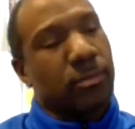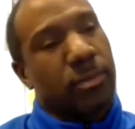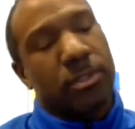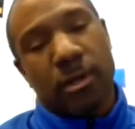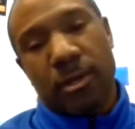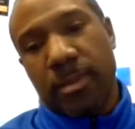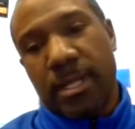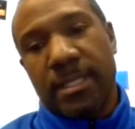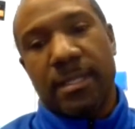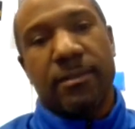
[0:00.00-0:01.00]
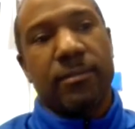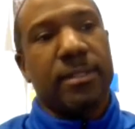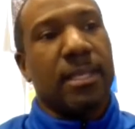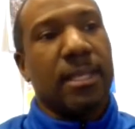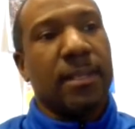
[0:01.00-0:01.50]
And we talk about that every
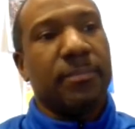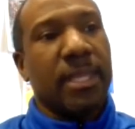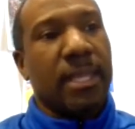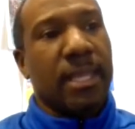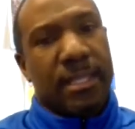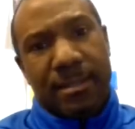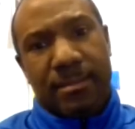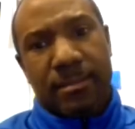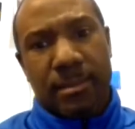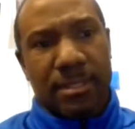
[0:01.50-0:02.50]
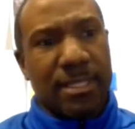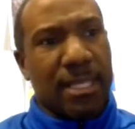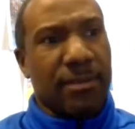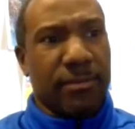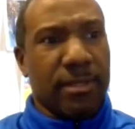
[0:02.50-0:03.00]
day. And just
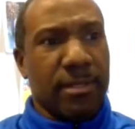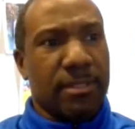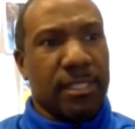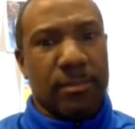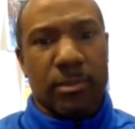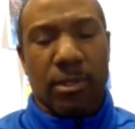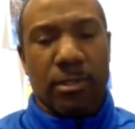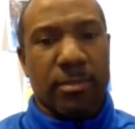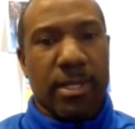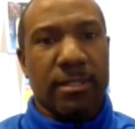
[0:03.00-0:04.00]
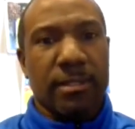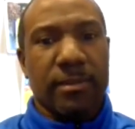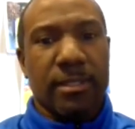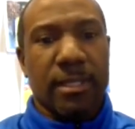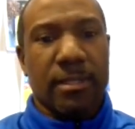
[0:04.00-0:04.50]
like every other team talks about it
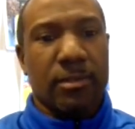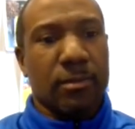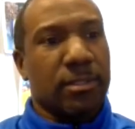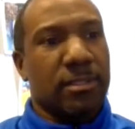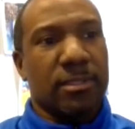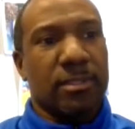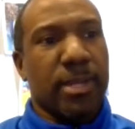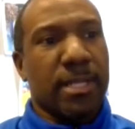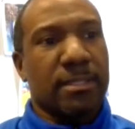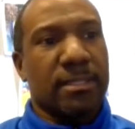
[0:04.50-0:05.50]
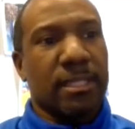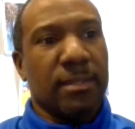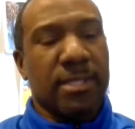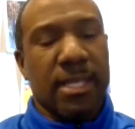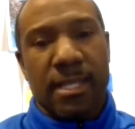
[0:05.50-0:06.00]
every day. So it's just about the
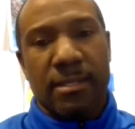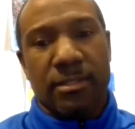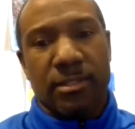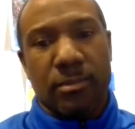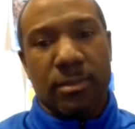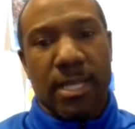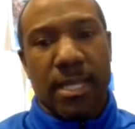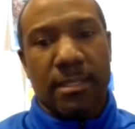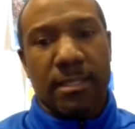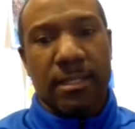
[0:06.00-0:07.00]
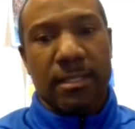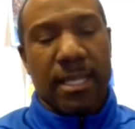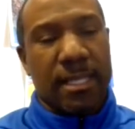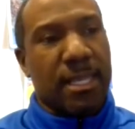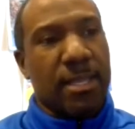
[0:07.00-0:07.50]
teams that execute that,
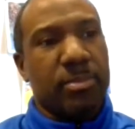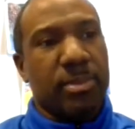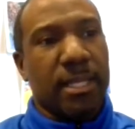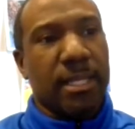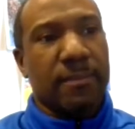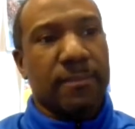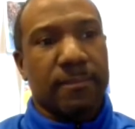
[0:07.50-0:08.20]
that game plan.